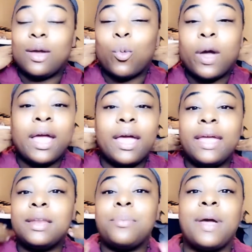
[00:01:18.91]

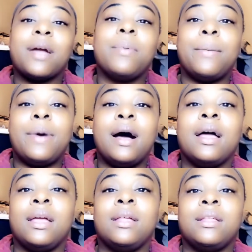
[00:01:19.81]
way in the back of my
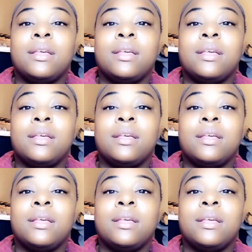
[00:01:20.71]
mind